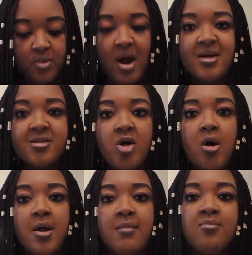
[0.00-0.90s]
I
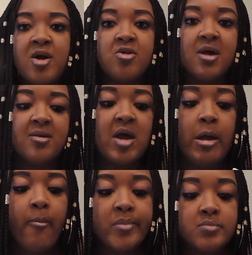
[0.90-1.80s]
saw him later that
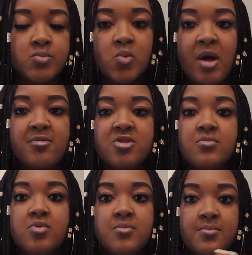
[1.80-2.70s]
night when I was
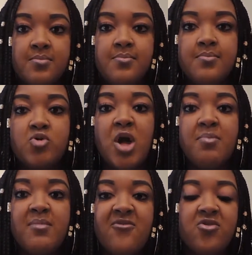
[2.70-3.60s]

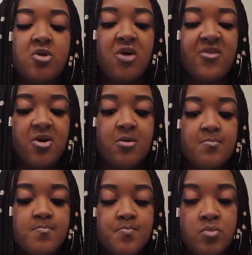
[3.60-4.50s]
dropping my friend off at her